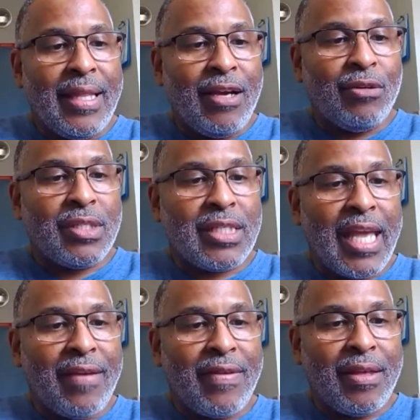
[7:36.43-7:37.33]
elders
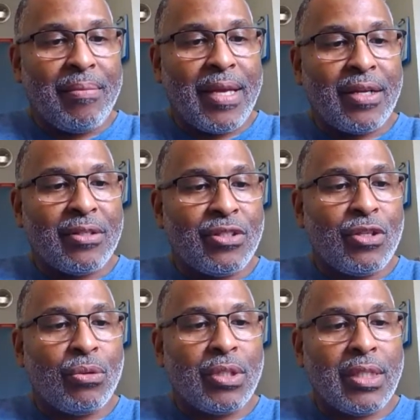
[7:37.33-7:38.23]
gave him and
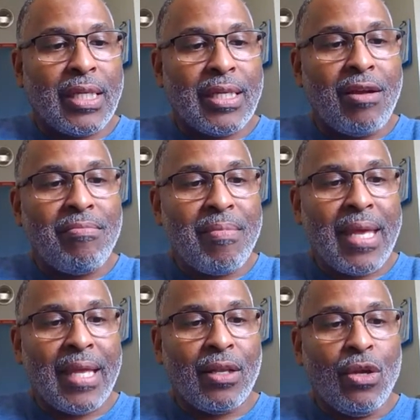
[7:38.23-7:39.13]
consulted the young
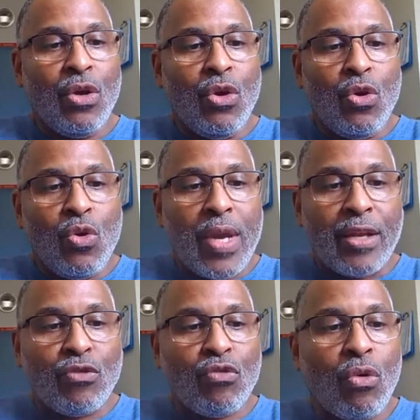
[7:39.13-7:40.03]
men who
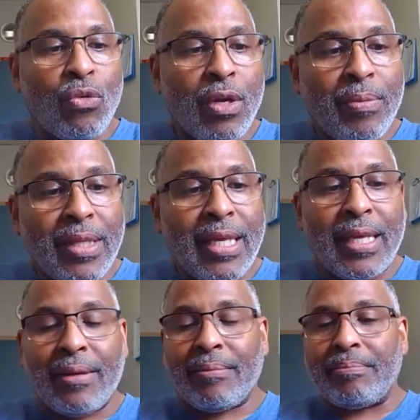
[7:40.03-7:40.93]
had grown up with
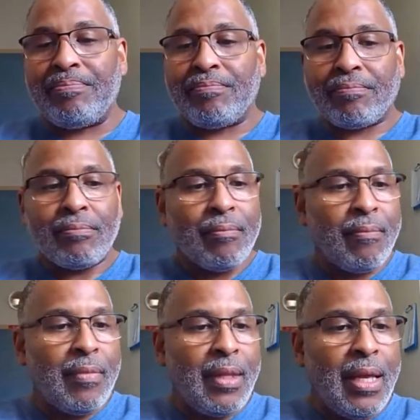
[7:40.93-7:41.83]
him
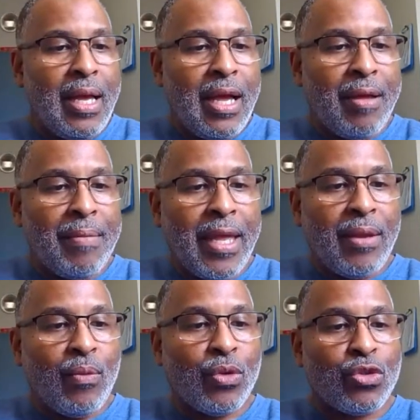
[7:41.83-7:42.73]

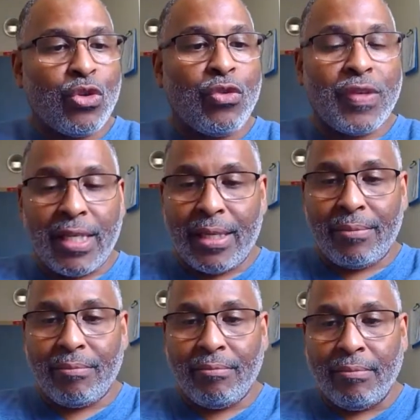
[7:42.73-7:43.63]
and were serving
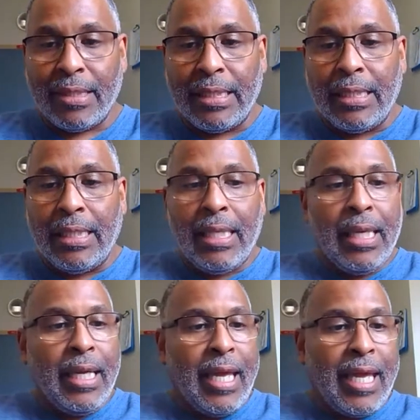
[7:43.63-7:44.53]
him.
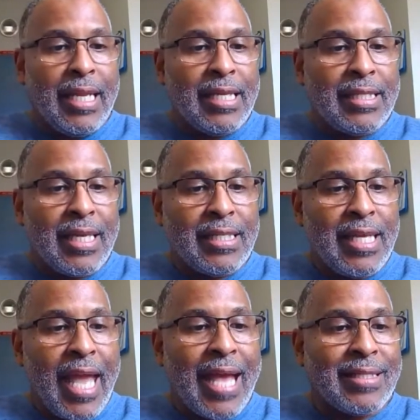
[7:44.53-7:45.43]
And it says
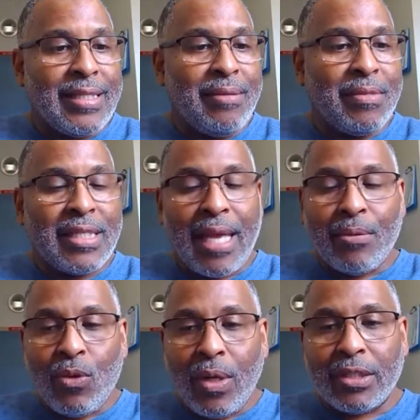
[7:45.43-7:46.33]
he asked them the
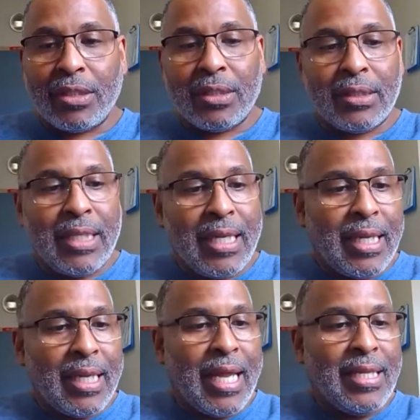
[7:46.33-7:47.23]
same question.
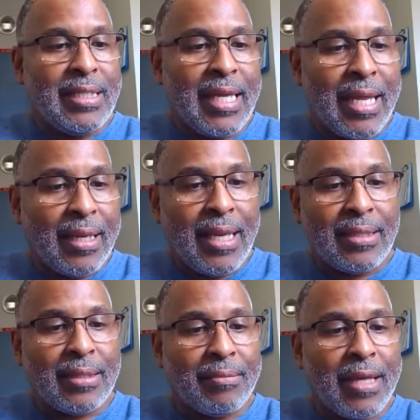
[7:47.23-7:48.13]
And they said,
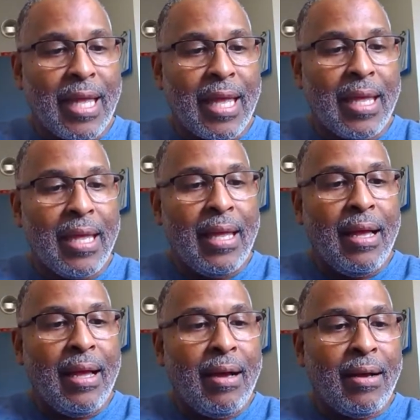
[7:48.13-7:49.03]
"Listen, man,"
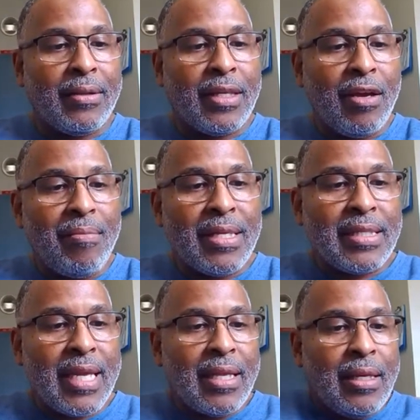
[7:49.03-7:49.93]
the young men
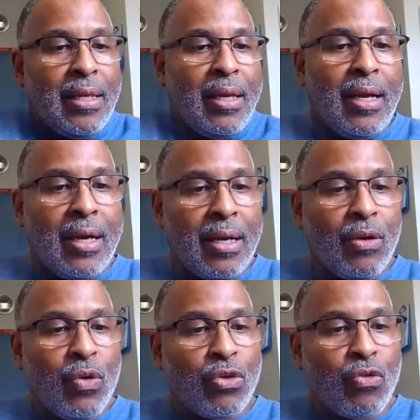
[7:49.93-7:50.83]
said,
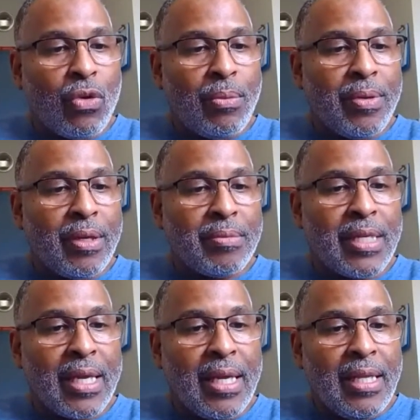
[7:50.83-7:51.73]
who had grown up with him,
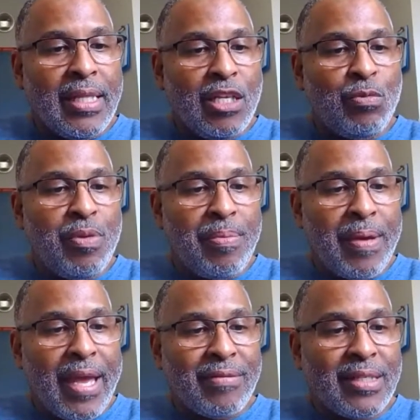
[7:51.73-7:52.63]
said, "These
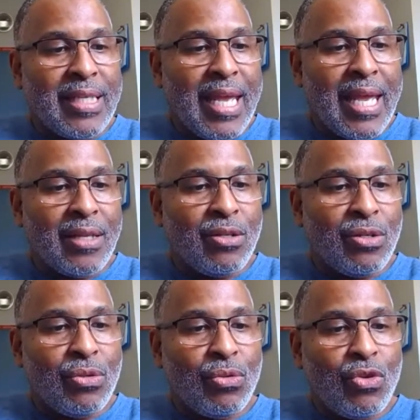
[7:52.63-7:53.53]
people have said to
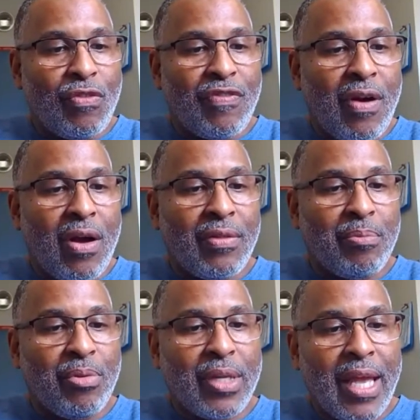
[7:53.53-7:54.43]
you, your father
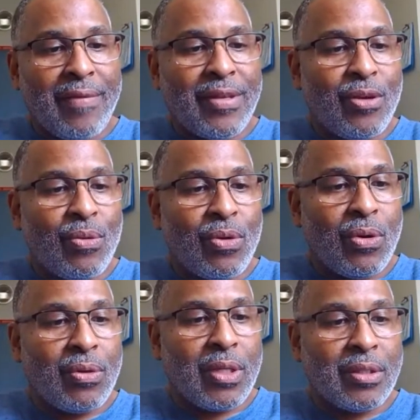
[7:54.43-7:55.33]
put a heavy yoke
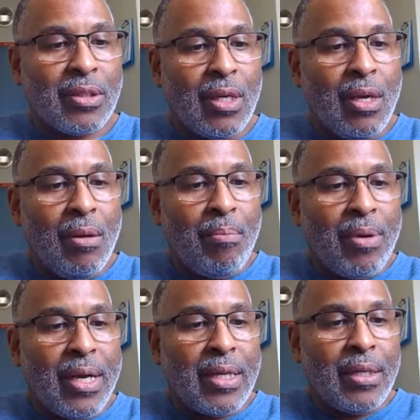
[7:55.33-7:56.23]
on us,
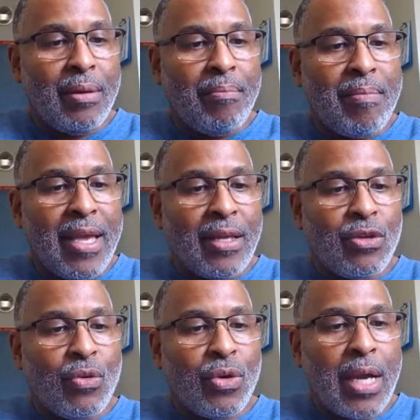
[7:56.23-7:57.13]
but
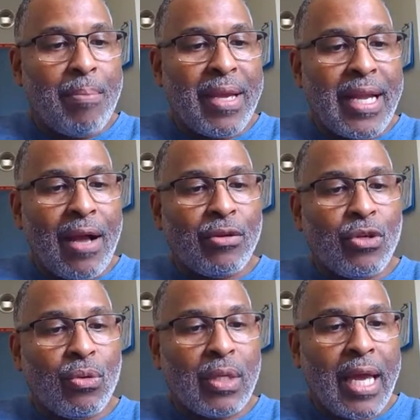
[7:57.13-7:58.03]
make our
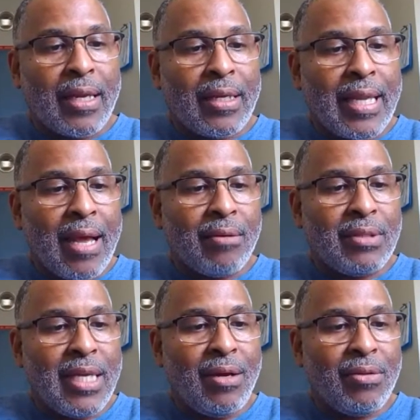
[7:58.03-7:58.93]
yoke lighter. Now
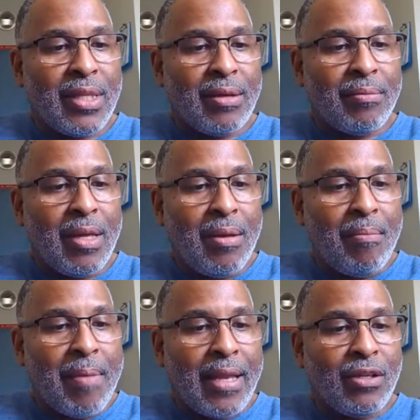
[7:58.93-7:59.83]
tell them, my